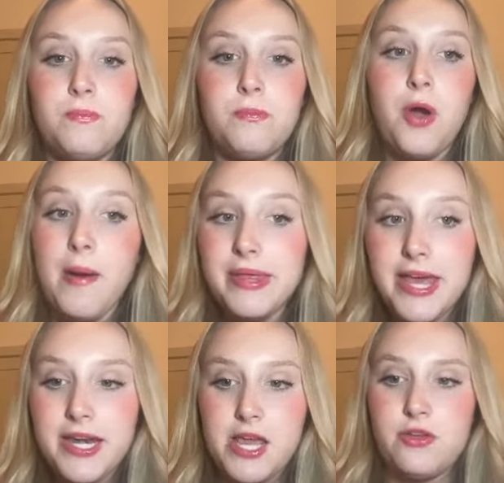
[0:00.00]
probably
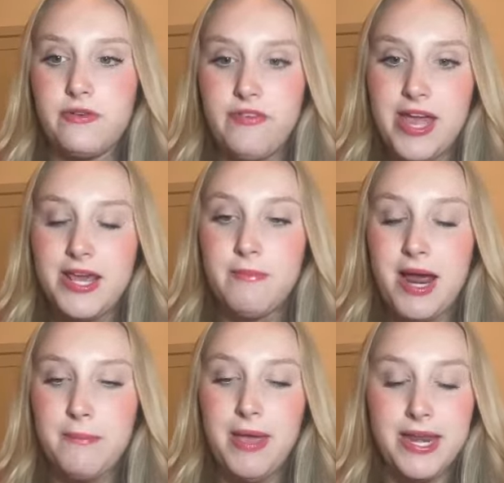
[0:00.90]
any other event, in
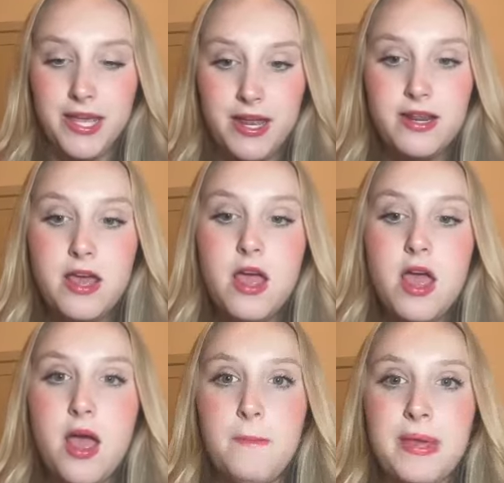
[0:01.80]
my opinion.
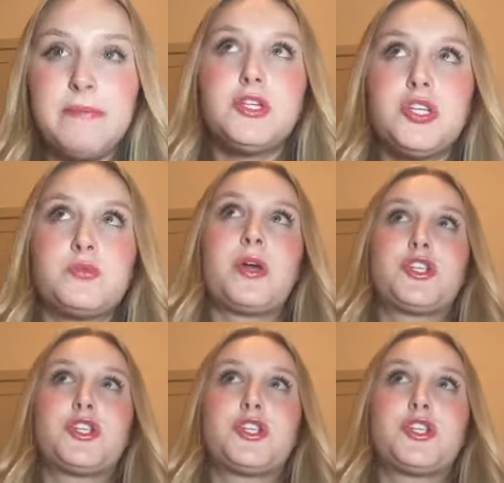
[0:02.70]
Beam is just where